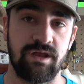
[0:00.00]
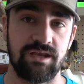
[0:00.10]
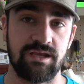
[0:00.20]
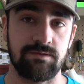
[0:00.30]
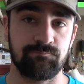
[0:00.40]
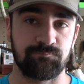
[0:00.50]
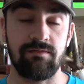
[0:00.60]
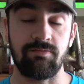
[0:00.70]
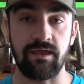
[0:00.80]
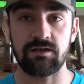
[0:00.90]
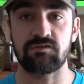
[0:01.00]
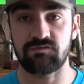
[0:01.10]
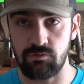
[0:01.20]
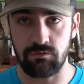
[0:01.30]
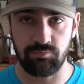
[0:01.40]
many
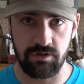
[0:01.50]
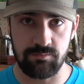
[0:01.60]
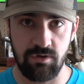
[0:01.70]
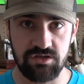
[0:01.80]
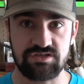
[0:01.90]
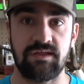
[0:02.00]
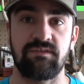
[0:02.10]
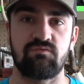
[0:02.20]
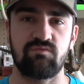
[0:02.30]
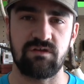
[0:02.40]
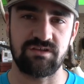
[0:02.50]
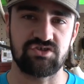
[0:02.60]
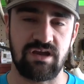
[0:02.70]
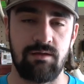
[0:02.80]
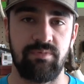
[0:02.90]
layers to them pretty much that they really
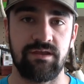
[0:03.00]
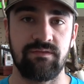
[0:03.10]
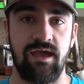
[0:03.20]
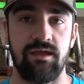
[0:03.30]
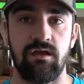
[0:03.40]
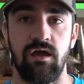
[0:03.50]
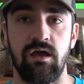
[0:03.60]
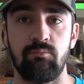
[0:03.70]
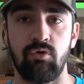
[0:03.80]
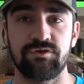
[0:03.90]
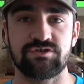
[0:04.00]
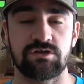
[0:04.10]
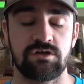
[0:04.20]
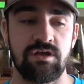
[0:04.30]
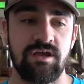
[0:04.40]
trap in that
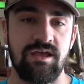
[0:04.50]
moisture,